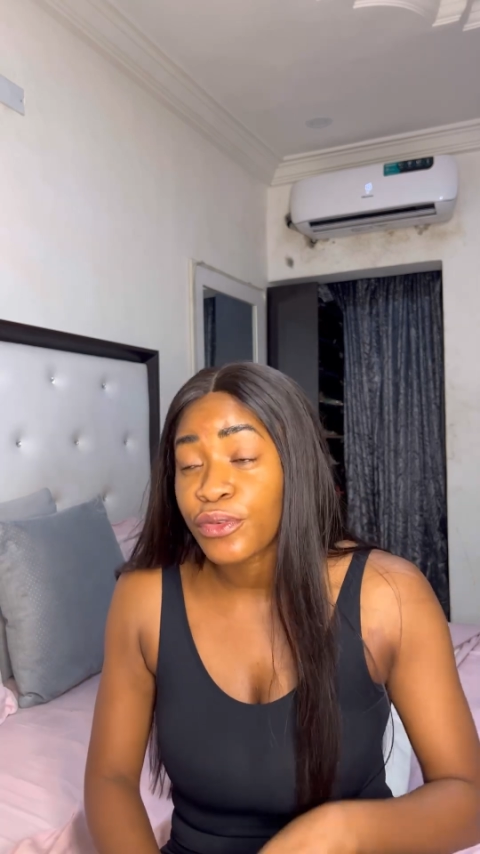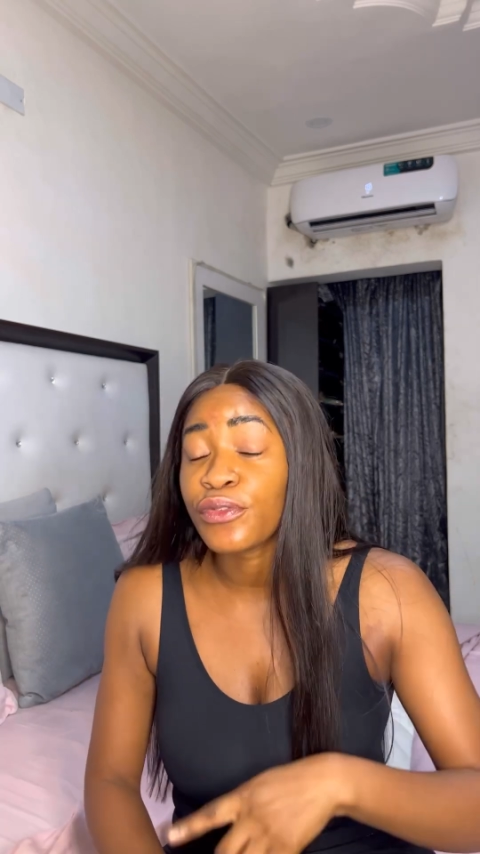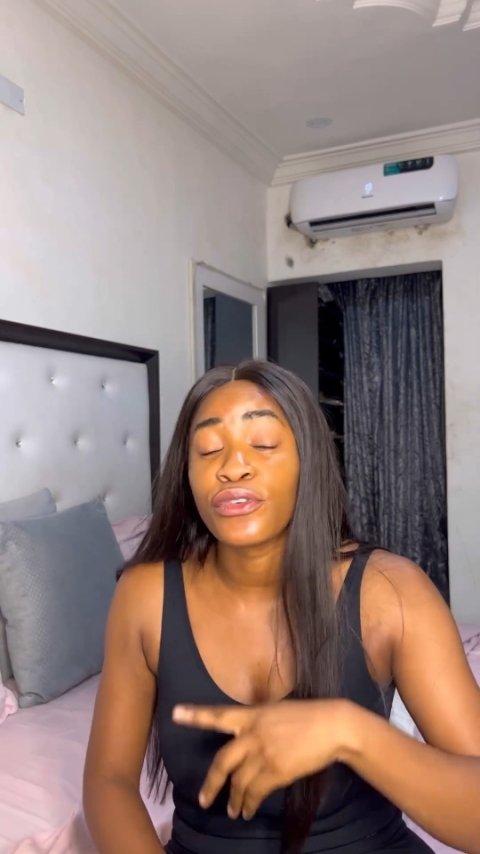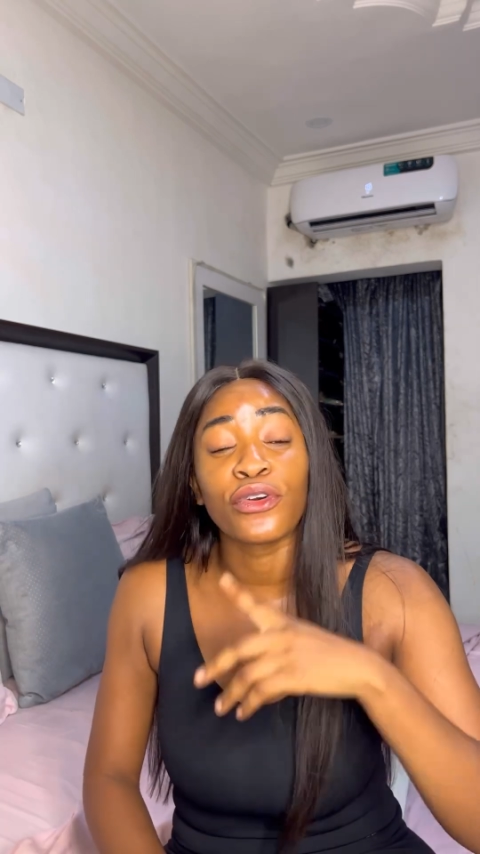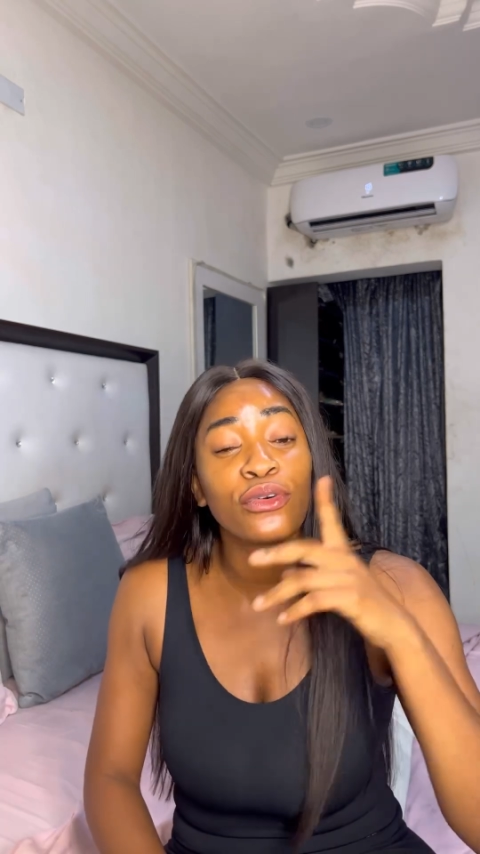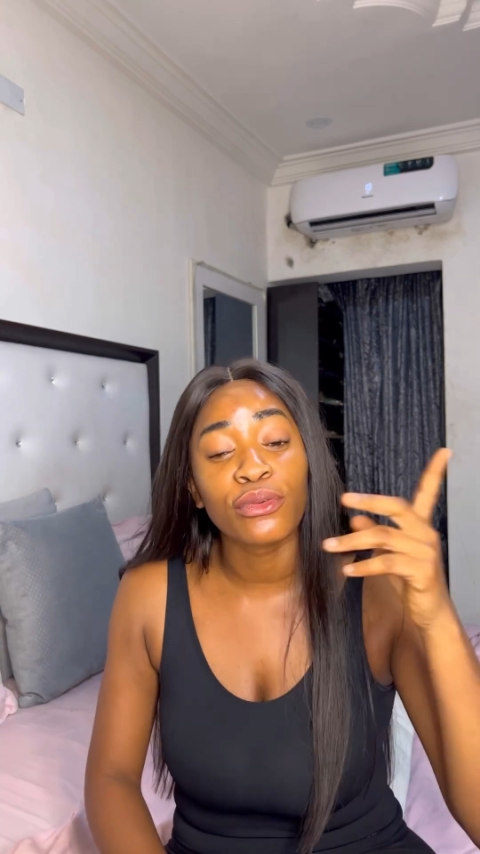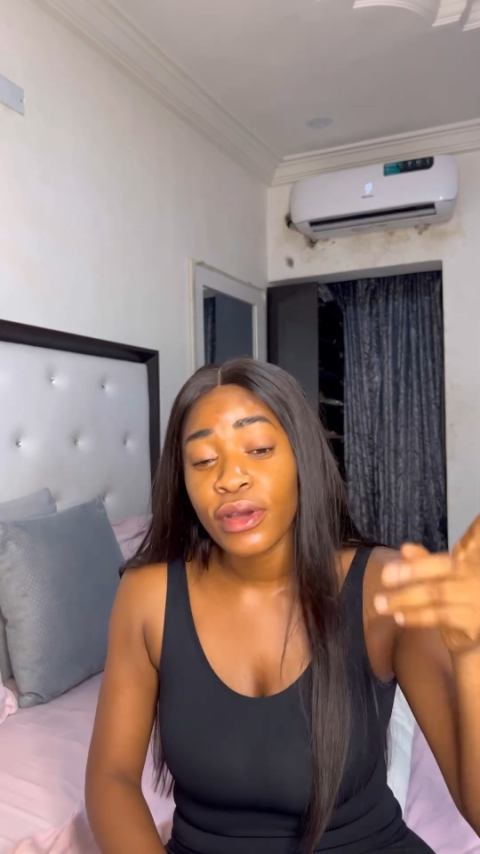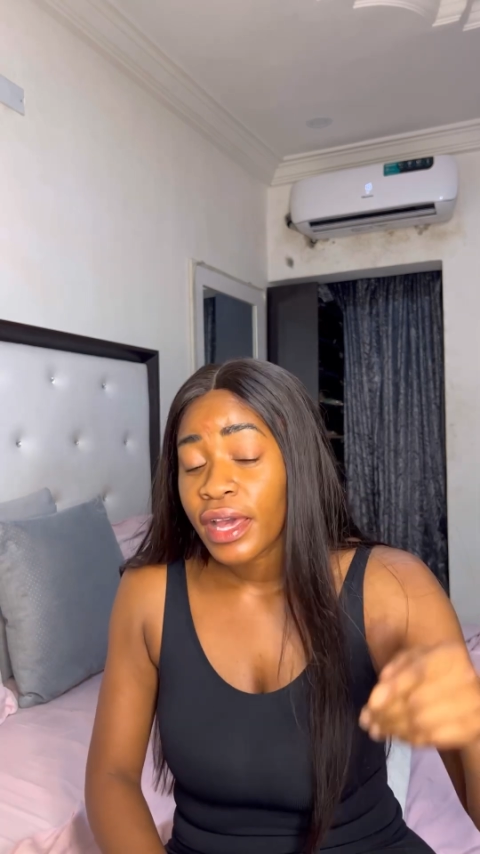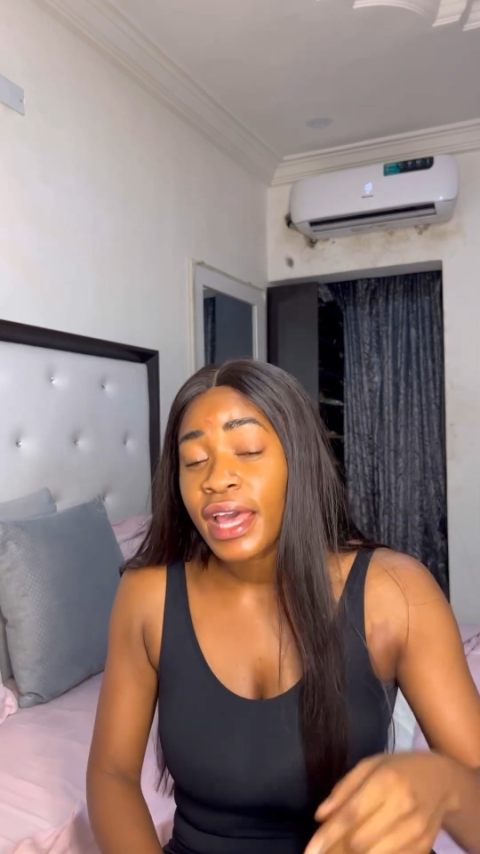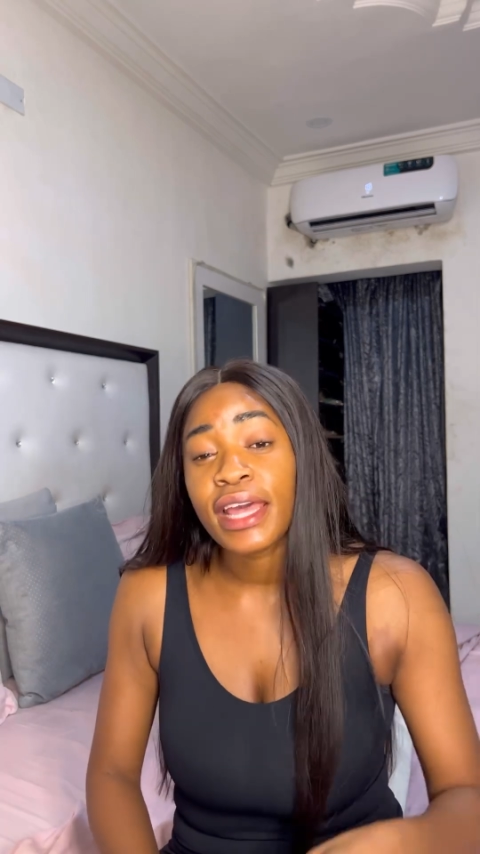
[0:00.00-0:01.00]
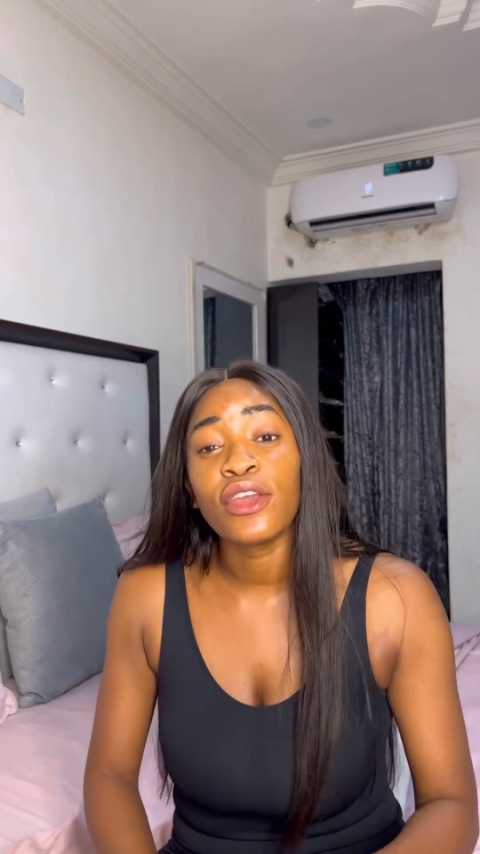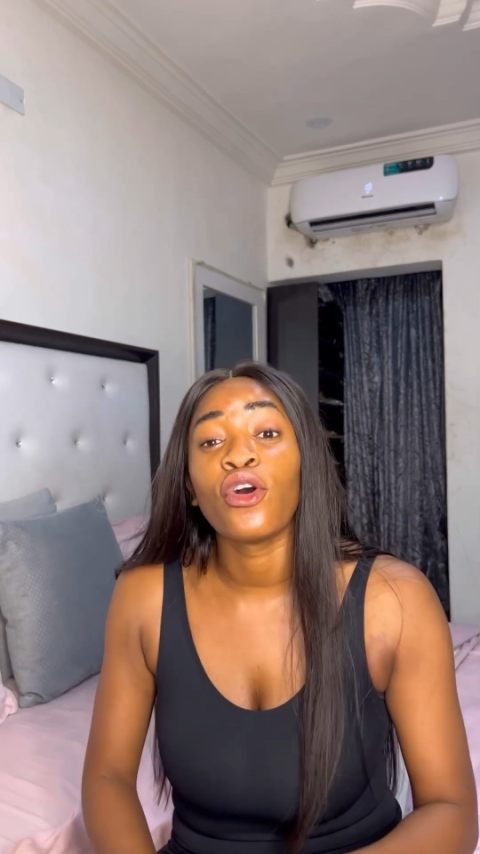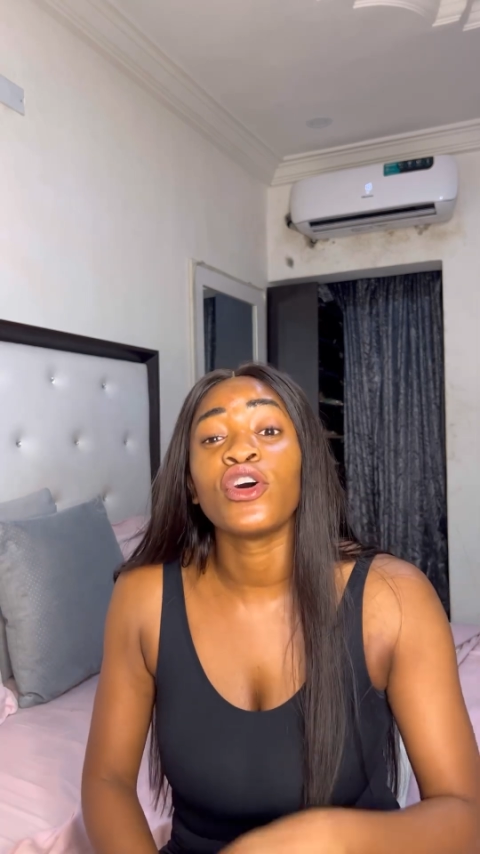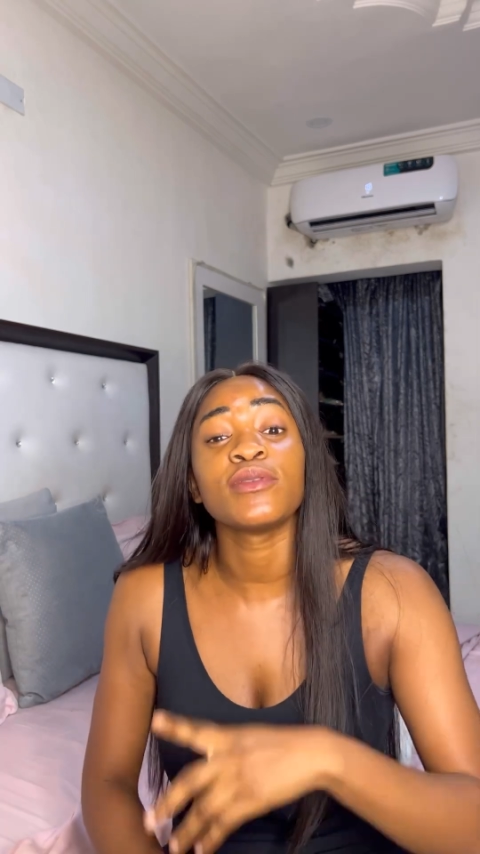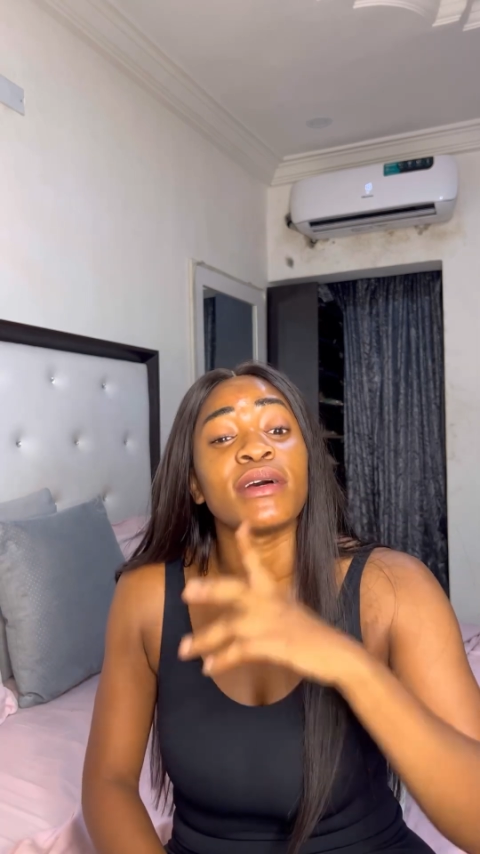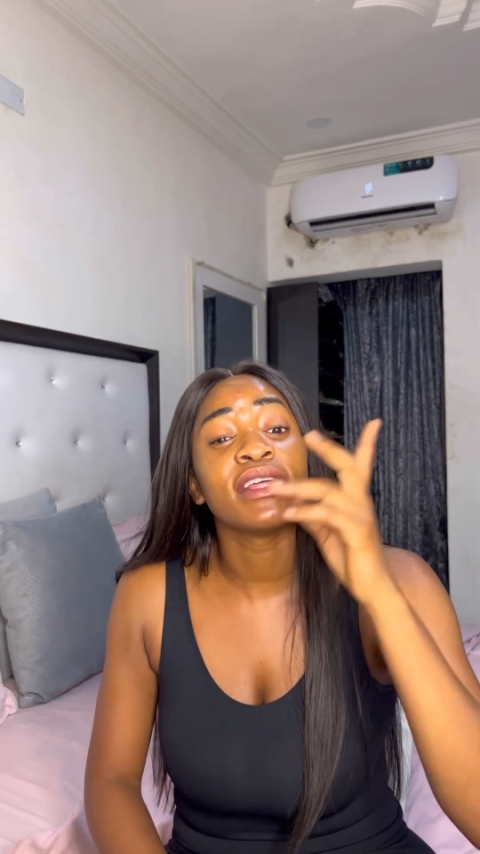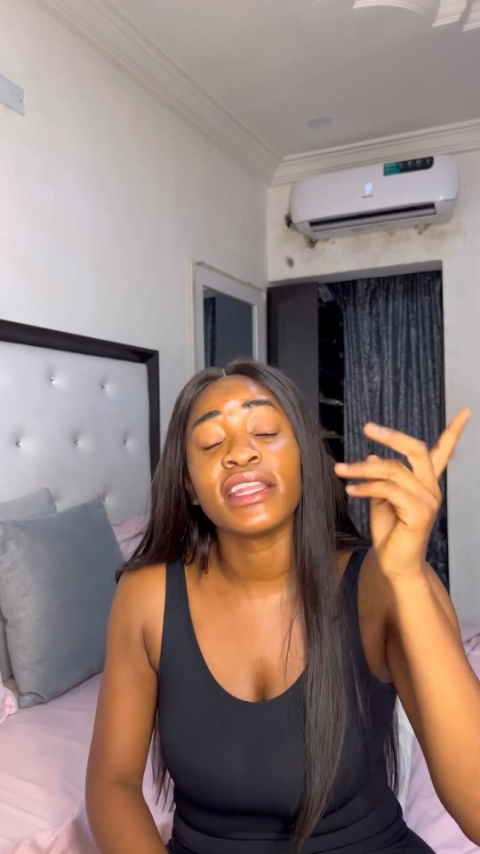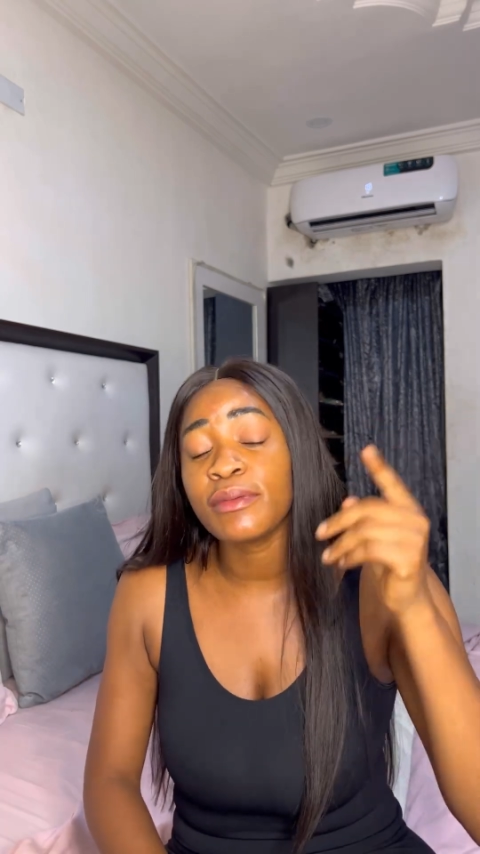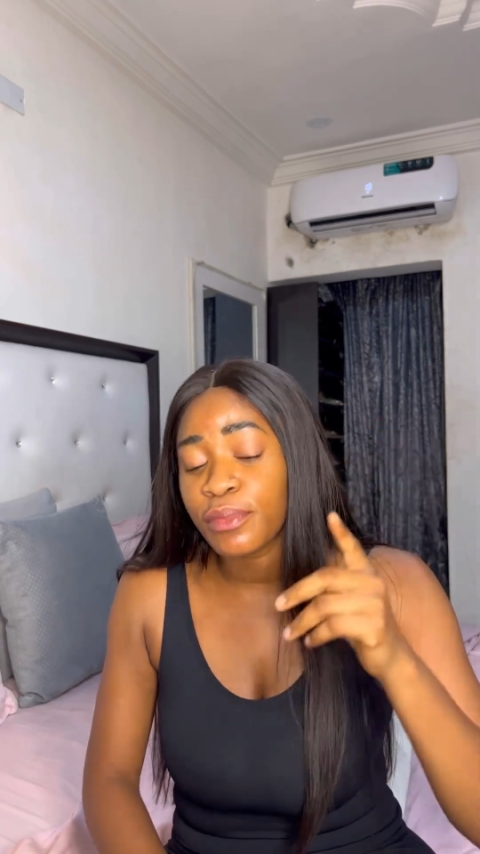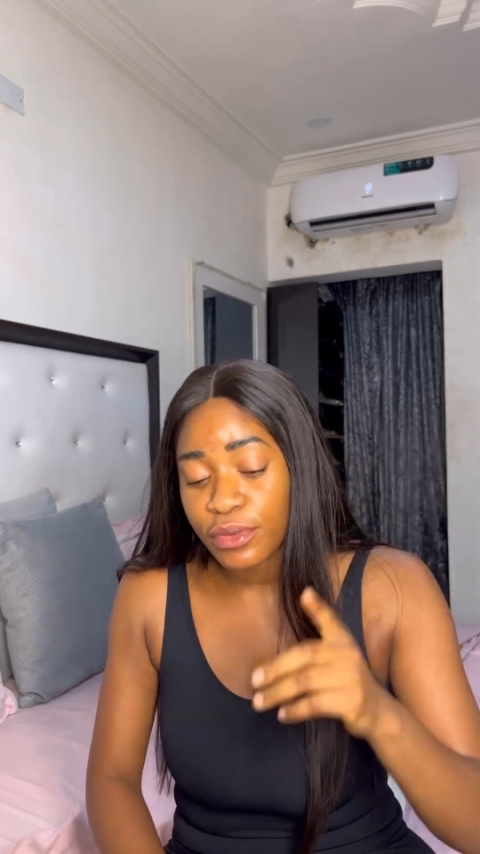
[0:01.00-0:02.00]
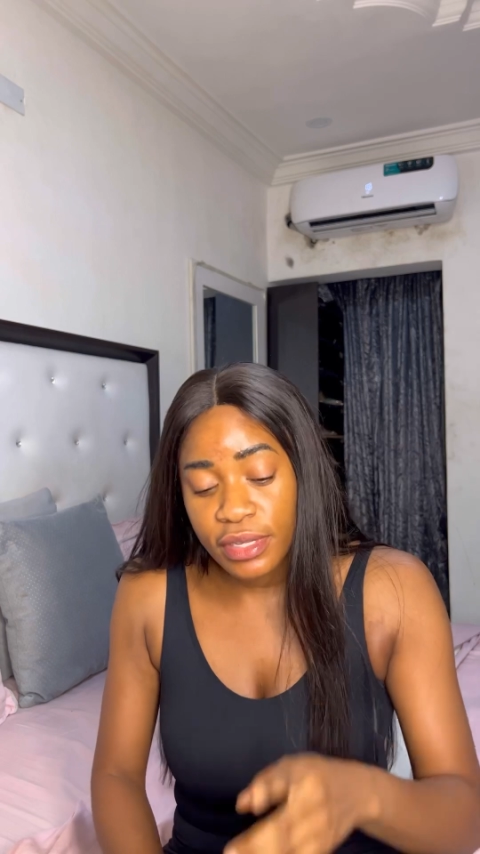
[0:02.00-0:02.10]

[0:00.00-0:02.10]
if your eh, your husband any